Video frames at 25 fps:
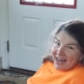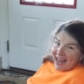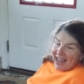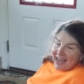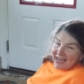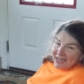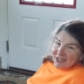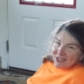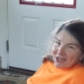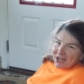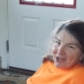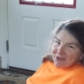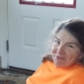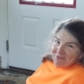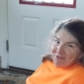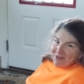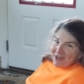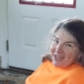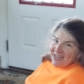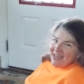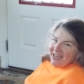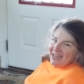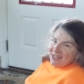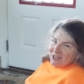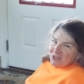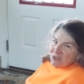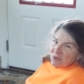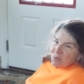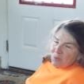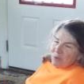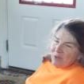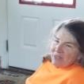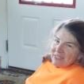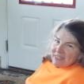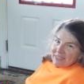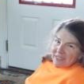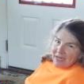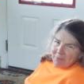HFE, it's
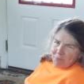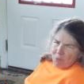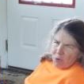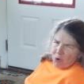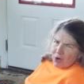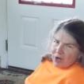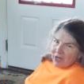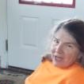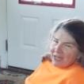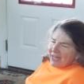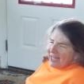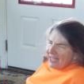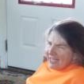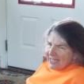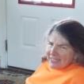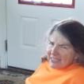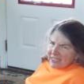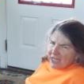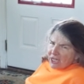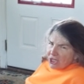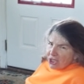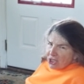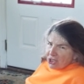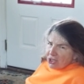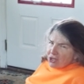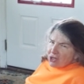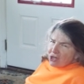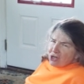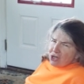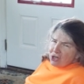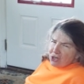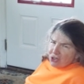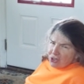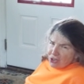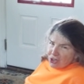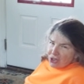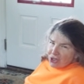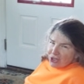Wednesday morning. It's a little
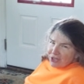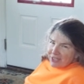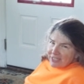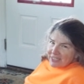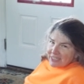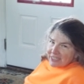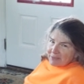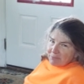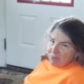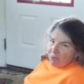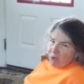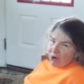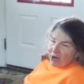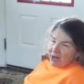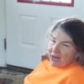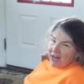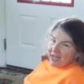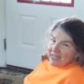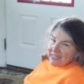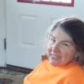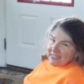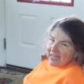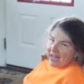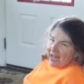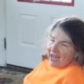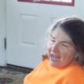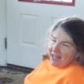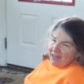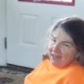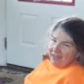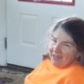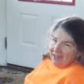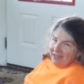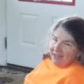cool this morning outside.